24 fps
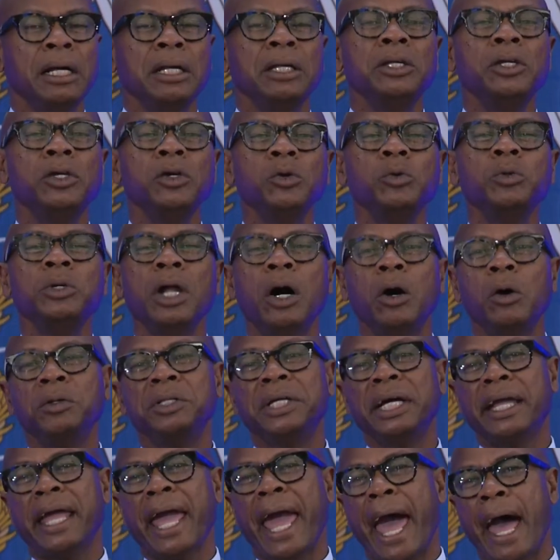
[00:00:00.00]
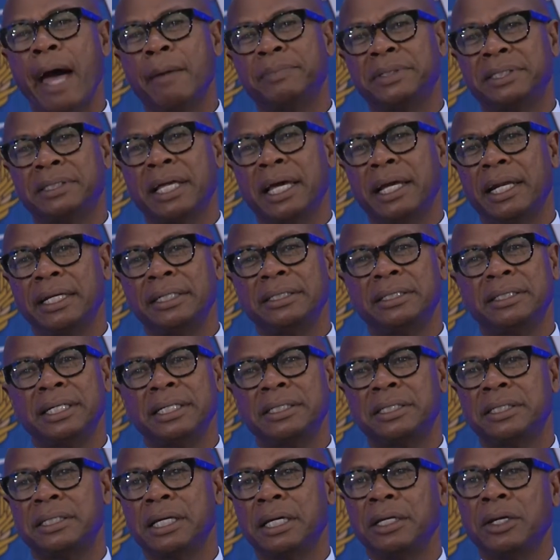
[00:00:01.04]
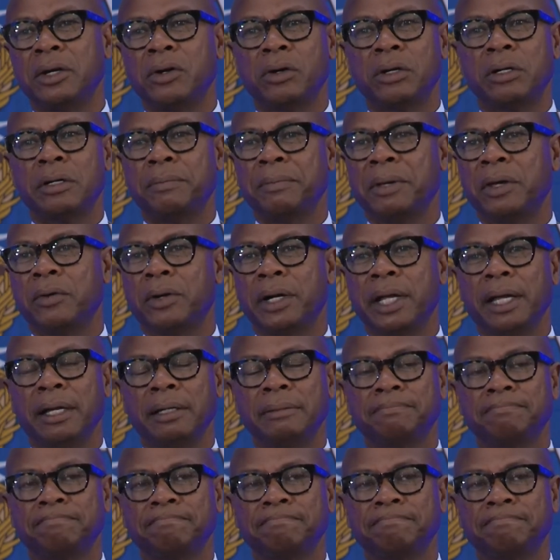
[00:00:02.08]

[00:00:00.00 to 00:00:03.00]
You know the gaps that exist in your community.